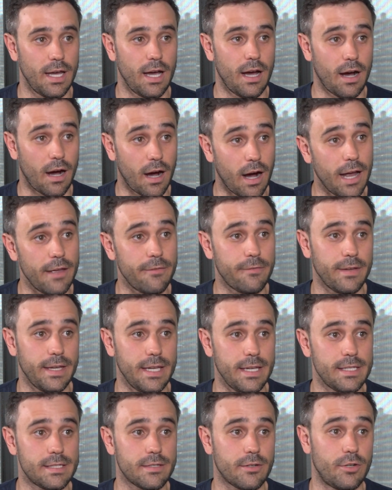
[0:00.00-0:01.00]
high
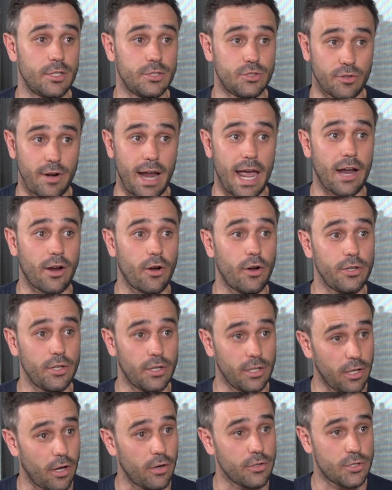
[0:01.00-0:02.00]
fees are a drag on your
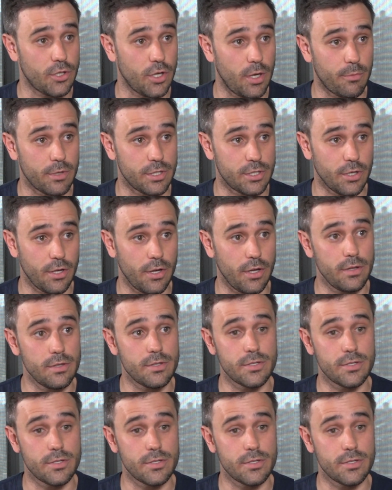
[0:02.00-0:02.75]
long-term return,